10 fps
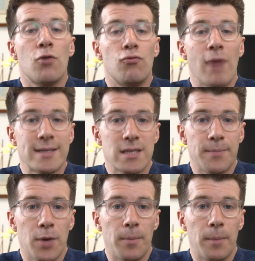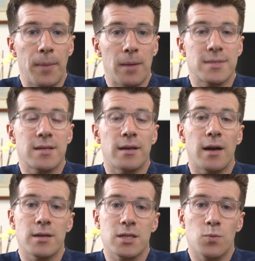red to purple bumps that are
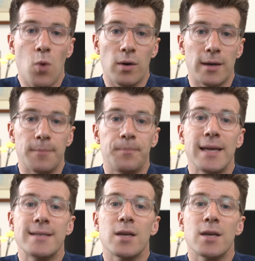swollen. These are